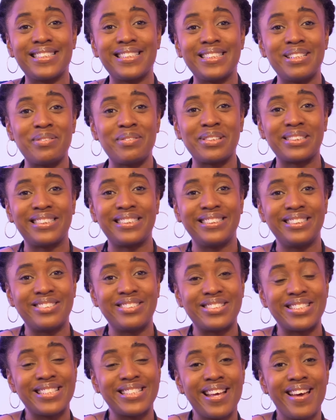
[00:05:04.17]
see what she
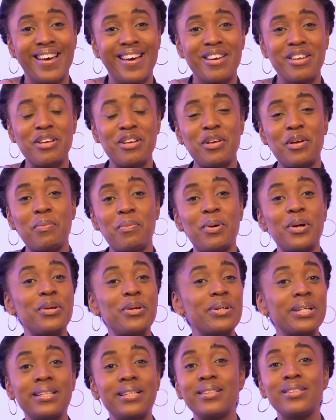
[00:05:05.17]
does you know but
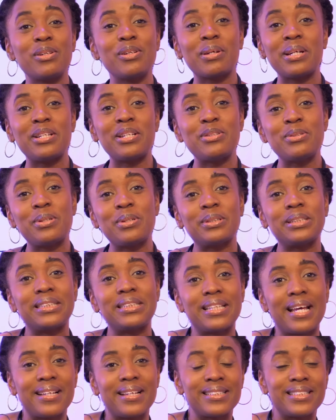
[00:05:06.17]
you can you can do those
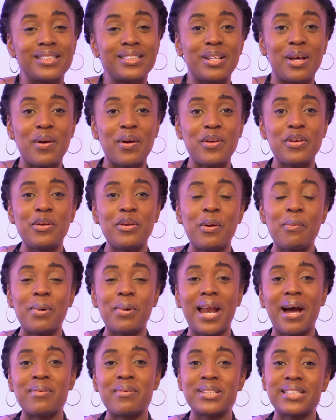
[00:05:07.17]
tests you know
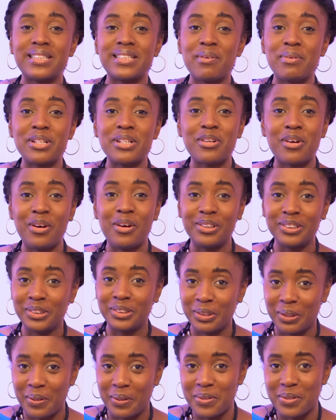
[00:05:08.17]
but i would say with
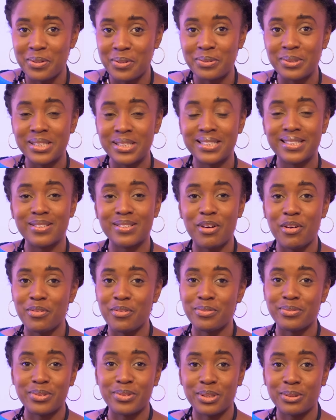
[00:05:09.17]
caution don't
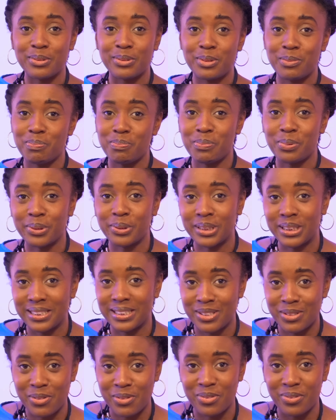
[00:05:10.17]
oh, don't push
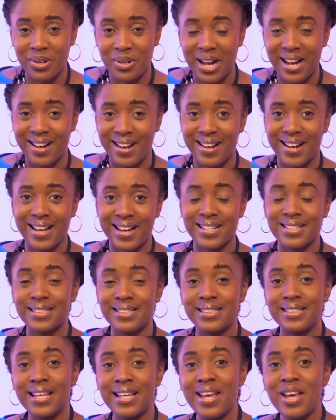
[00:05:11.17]
it too far
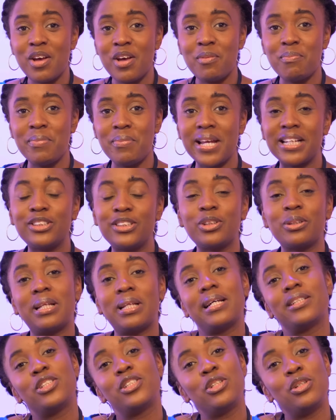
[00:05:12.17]
and make sure
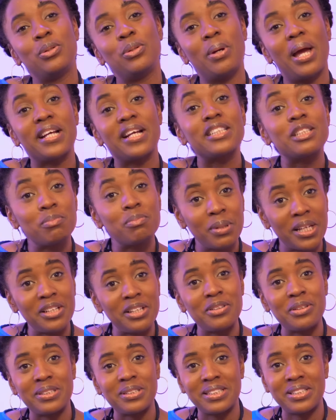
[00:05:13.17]
that you
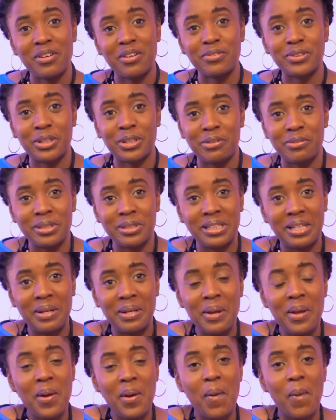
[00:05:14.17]
explain yourself thoroughly
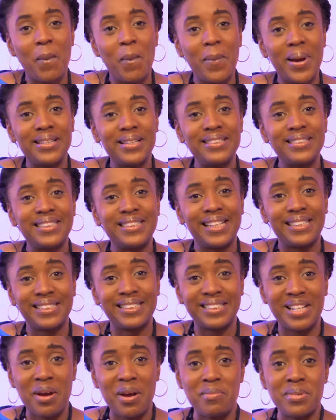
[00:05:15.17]
when the
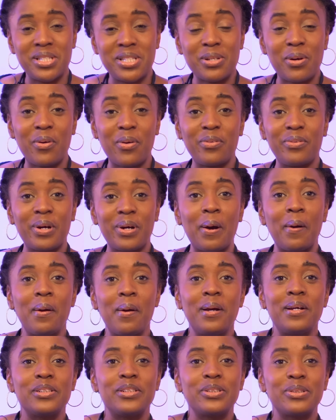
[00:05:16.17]
test time is over
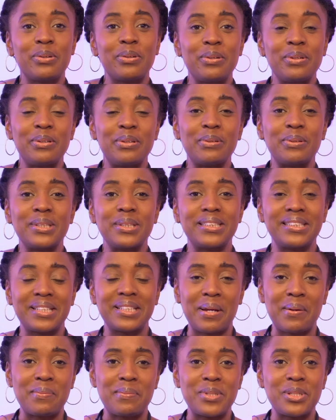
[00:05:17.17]
so you don't
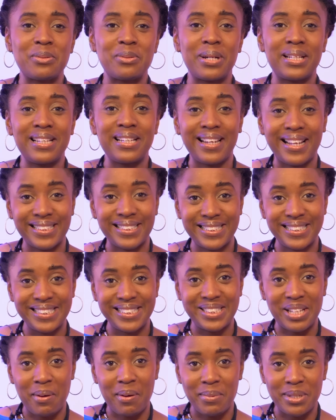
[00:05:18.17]
um, do any
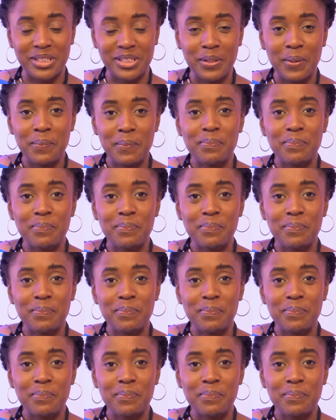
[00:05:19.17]
lasting damage